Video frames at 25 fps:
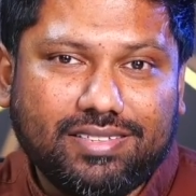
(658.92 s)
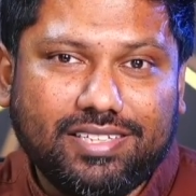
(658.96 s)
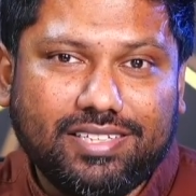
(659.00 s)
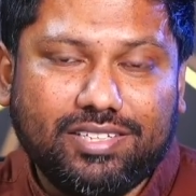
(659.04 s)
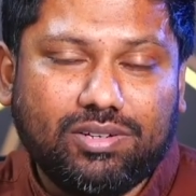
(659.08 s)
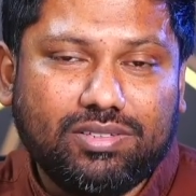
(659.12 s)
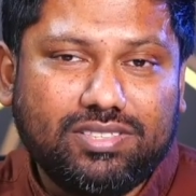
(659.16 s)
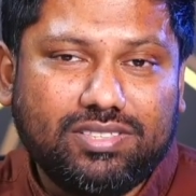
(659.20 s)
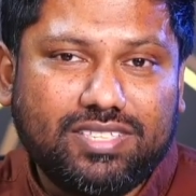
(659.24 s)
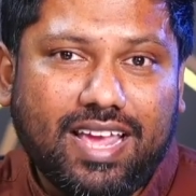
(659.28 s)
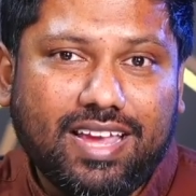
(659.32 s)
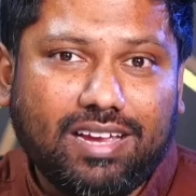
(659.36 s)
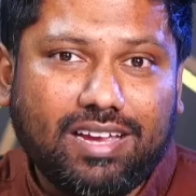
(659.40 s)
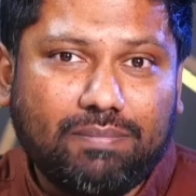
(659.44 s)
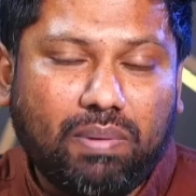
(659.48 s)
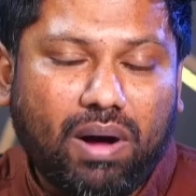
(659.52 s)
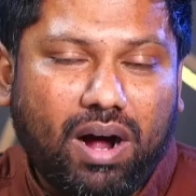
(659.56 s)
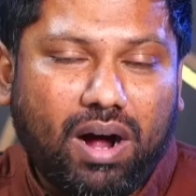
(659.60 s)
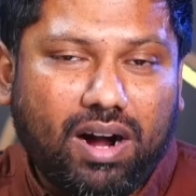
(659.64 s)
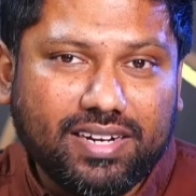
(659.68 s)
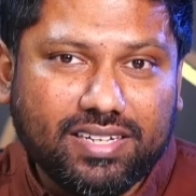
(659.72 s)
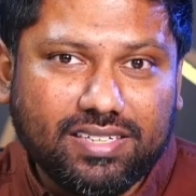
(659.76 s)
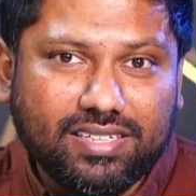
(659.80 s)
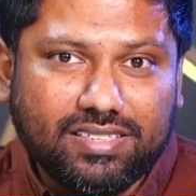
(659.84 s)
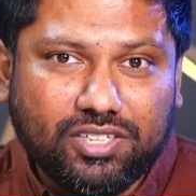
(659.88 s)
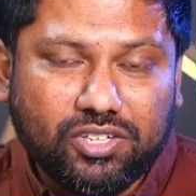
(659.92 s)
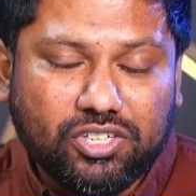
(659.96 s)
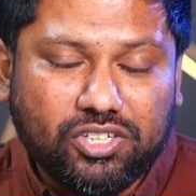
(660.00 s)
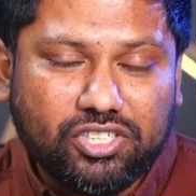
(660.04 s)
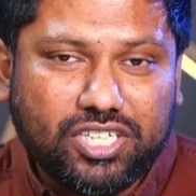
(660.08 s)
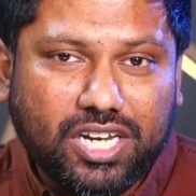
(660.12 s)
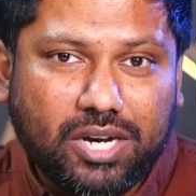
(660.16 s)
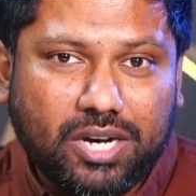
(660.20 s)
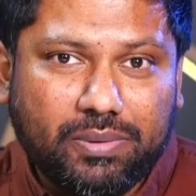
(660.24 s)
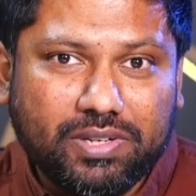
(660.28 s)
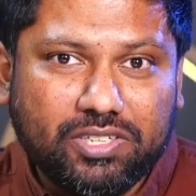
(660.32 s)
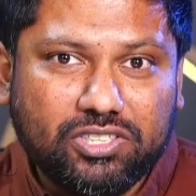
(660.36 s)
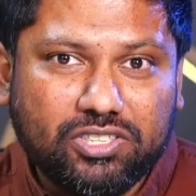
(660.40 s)
take part in
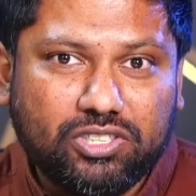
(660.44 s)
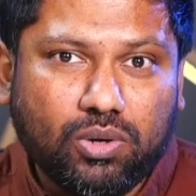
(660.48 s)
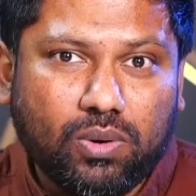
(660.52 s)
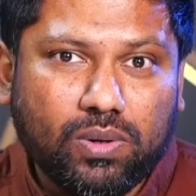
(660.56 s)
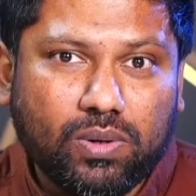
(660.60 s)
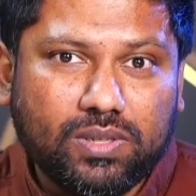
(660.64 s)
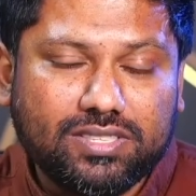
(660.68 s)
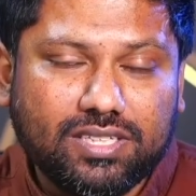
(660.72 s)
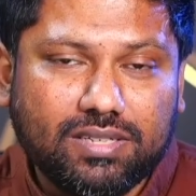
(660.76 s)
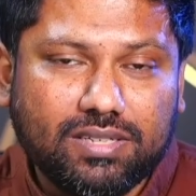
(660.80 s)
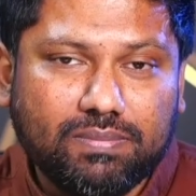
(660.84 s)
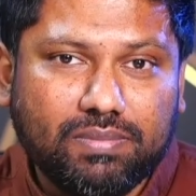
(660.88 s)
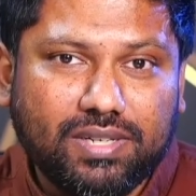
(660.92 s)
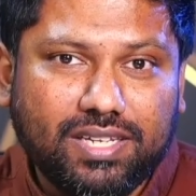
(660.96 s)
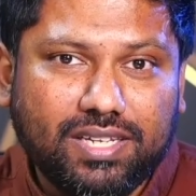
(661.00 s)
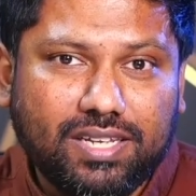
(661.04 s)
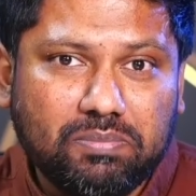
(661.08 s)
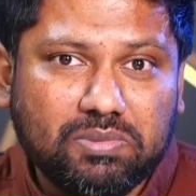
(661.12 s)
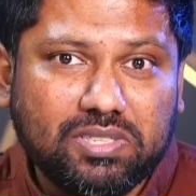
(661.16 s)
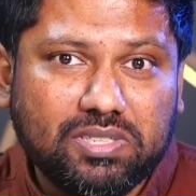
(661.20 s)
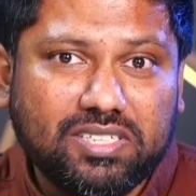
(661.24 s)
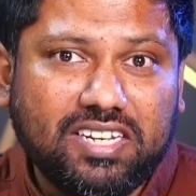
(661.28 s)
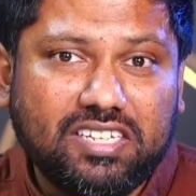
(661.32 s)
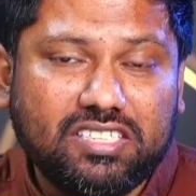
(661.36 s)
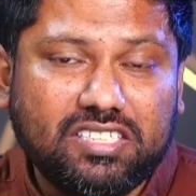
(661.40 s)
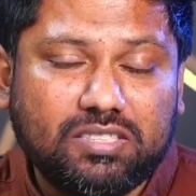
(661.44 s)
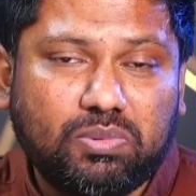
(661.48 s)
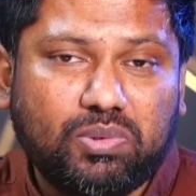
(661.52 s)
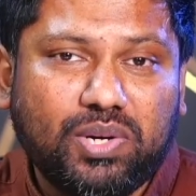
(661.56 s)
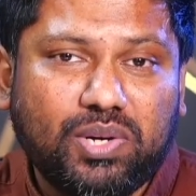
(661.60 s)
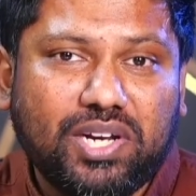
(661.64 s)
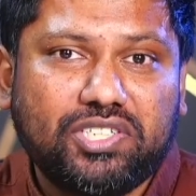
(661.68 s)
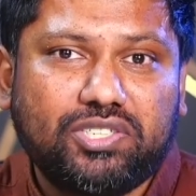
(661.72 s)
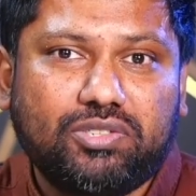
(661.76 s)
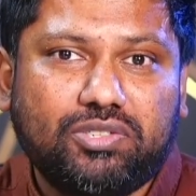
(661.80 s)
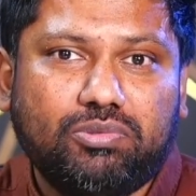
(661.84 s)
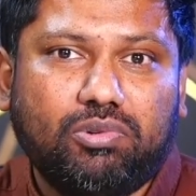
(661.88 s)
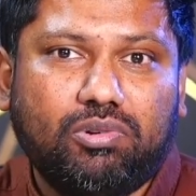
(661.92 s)
sharing jokes and memes and
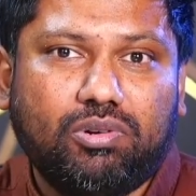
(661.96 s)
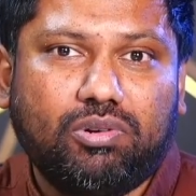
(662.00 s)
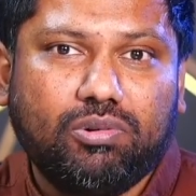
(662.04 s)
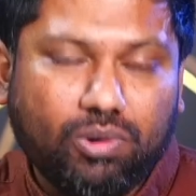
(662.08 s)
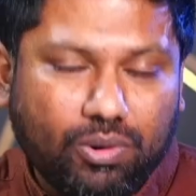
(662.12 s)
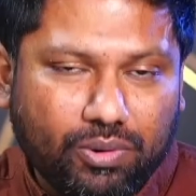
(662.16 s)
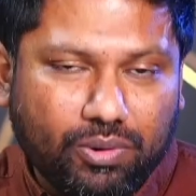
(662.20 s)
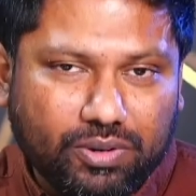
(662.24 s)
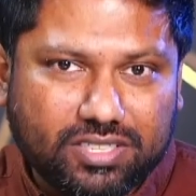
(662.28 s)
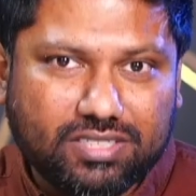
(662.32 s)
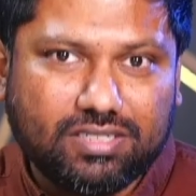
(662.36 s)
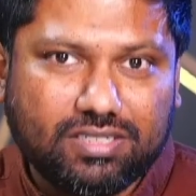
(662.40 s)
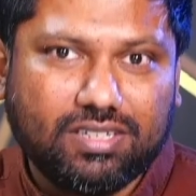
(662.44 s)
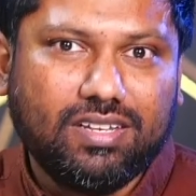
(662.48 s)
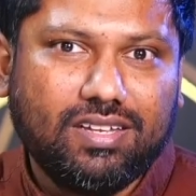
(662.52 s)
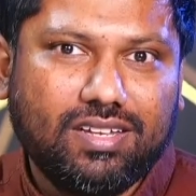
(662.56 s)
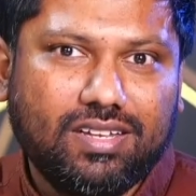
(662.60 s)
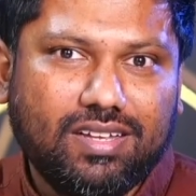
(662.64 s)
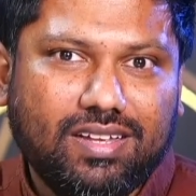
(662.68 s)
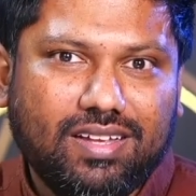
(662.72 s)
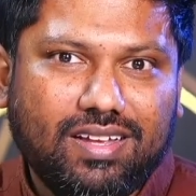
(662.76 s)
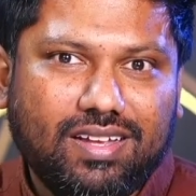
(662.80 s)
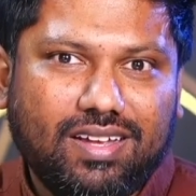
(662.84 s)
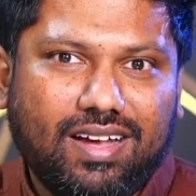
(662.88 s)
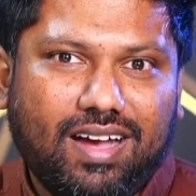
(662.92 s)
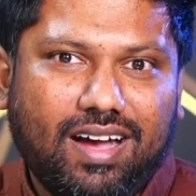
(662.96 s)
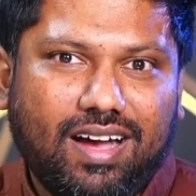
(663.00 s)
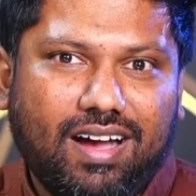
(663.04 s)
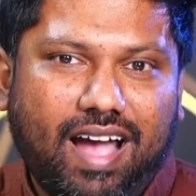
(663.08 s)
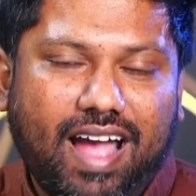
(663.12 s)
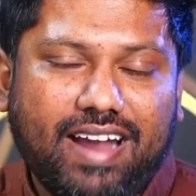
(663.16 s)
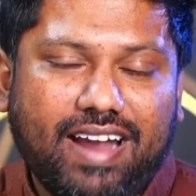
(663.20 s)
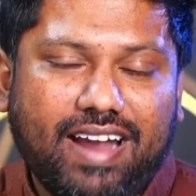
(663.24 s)
inspirational quotes, and